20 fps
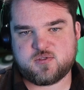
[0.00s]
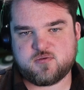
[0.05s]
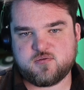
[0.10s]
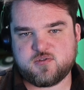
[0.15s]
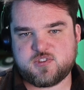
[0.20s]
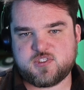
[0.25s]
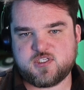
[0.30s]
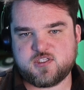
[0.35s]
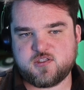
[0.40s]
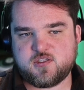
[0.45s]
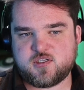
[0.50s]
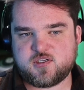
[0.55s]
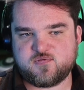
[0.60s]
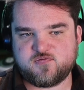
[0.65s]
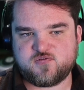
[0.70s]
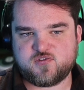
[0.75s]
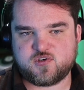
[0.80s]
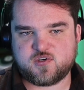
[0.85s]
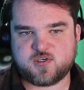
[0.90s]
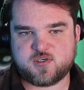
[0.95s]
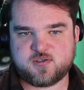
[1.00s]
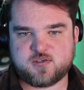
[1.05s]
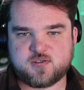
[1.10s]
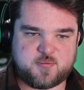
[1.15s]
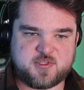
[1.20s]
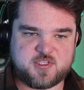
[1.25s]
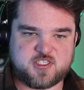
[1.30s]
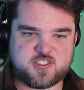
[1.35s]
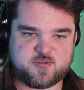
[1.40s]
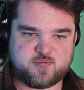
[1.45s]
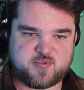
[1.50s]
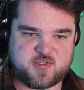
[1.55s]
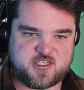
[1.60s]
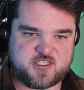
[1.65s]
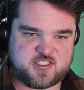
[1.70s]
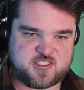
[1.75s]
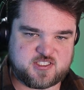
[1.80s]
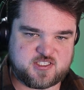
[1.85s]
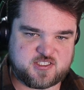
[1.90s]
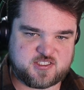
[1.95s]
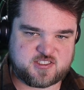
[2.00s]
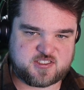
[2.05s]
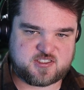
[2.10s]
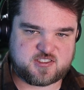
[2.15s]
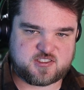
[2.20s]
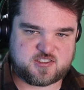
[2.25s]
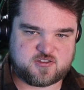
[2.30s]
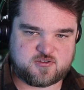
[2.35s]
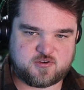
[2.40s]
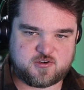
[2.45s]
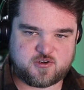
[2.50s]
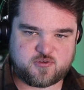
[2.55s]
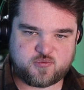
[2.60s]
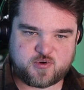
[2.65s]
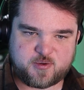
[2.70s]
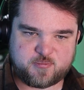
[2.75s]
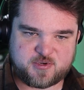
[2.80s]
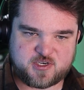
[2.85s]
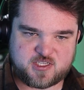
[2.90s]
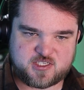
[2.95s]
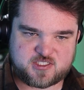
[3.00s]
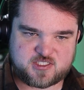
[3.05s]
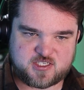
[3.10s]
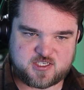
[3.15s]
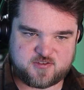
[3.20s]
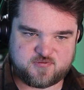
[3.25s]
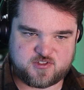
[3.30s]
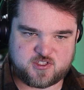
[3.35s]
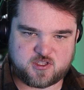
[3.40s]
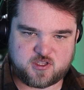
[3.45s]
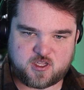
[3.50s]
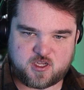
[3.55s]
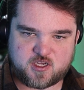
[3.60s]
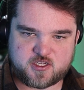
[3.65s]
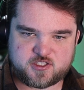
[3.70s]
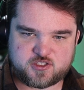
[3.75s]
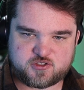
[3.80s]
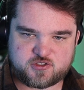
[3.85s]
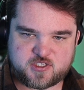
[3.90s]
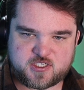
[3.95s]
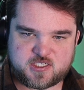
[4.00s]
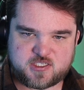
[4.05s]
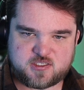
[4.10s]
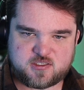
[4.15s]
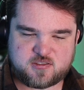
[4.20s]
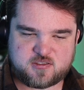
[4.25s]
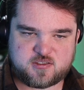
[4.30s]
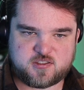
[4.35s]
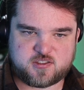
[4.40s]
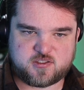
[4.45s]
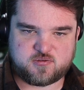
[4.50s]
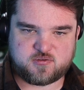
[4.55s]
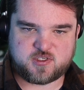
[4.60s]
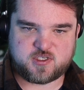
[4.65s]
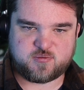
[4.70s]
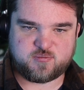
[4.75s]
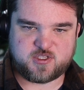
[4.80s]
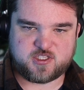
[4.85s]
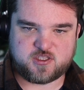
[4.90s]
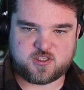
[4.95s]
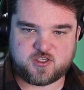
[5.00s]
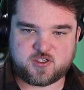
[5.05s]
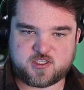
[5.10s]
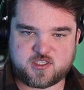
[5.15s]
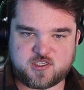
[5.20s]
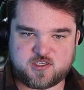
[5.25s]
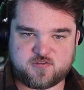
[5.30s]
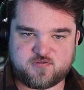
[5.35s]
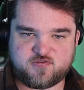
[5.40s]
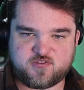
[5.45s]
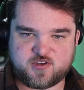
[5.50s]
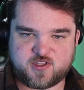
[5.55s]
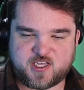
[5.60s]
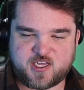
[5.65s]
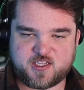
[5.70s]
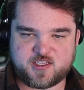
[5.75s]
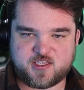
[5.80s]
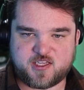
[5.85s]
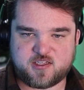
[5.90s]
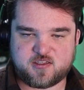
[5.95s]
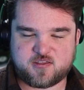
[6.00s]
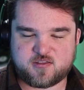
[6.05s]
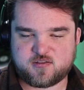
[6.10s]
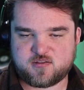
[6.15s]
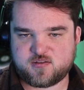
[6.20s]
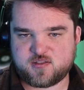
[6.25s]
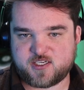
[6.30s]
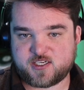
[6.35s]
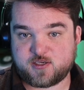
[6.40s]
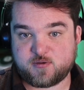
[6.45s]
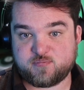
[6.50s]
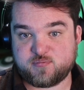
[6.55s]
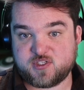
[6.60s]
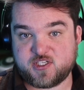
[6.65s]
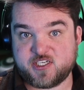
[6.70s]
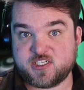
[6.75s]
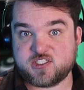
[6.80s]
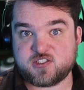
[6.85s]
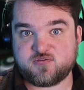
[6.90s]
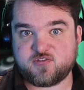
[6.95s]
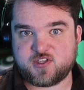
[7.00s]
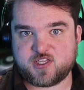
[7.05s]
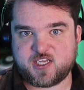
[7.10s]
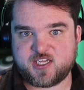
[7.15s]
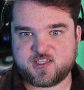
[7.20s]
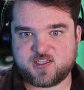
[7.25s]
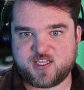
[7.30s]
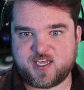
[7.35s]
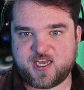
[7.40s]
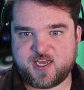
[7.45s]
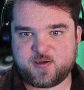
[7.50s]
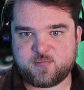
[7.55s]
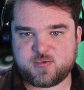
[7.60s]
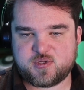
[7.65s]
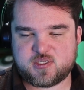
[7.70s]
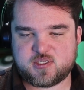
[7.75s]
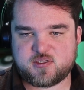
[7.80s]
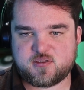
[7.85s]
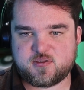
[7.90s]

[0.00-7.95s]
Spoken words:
What's he looking for? I mean, this place is sort of reminiscent of the laundry, so would he be looking for that, like a place for that lab?